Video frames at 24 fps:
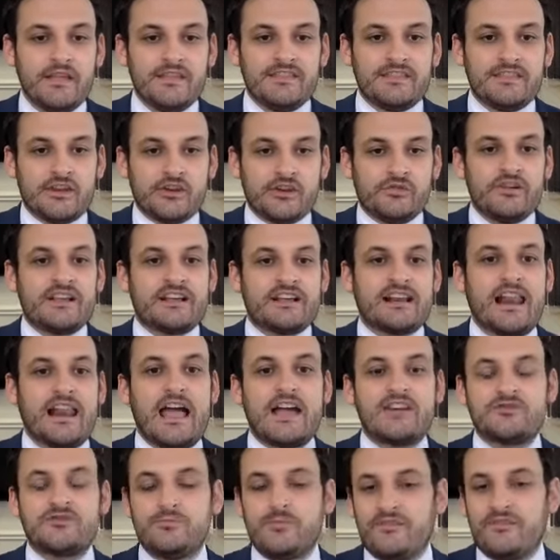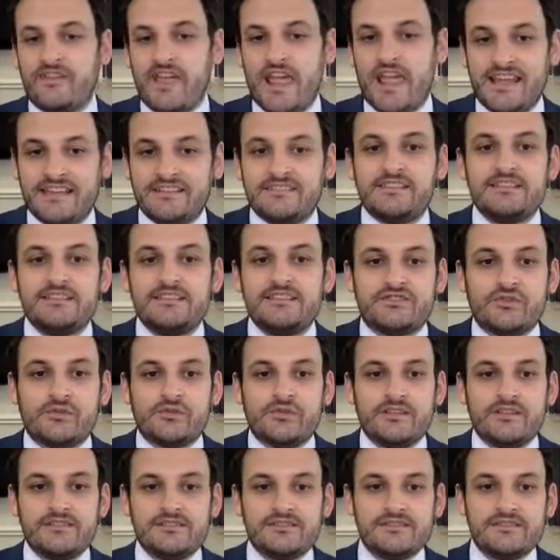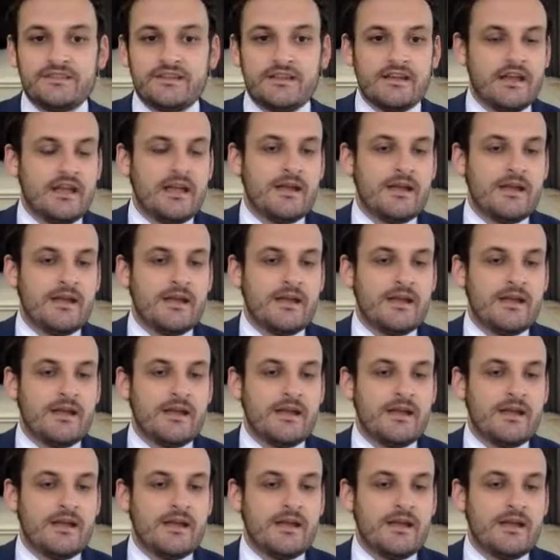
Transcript: that you're in a classroom of 18 students,